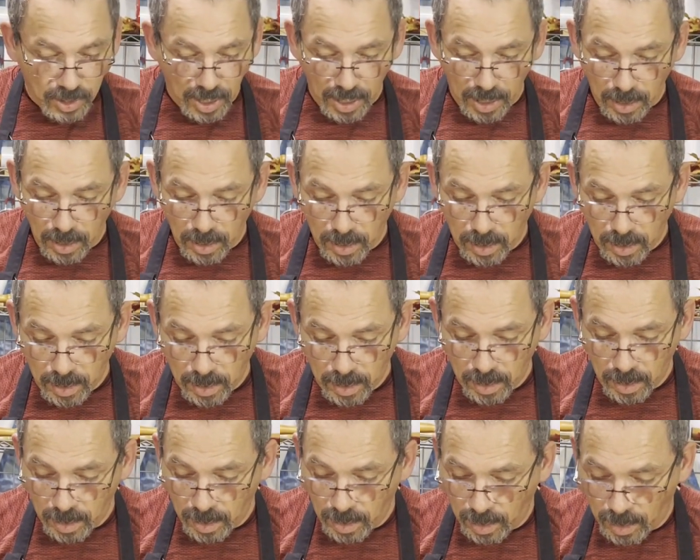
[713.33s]
gonna
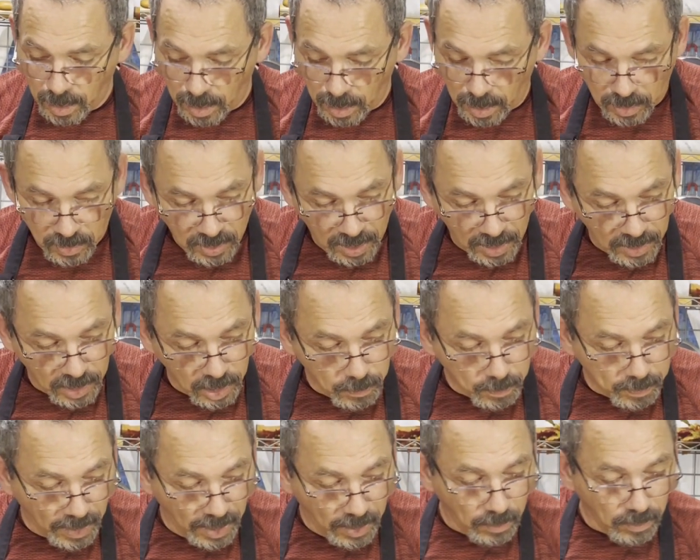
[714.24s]
set this
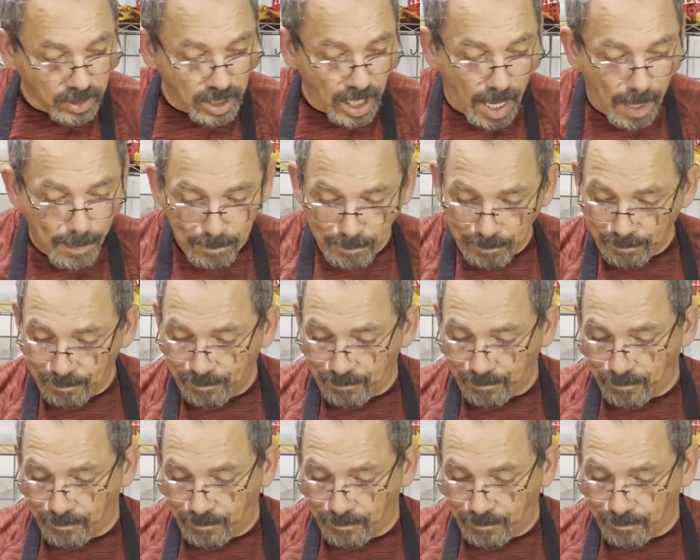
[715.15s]
plate on top. And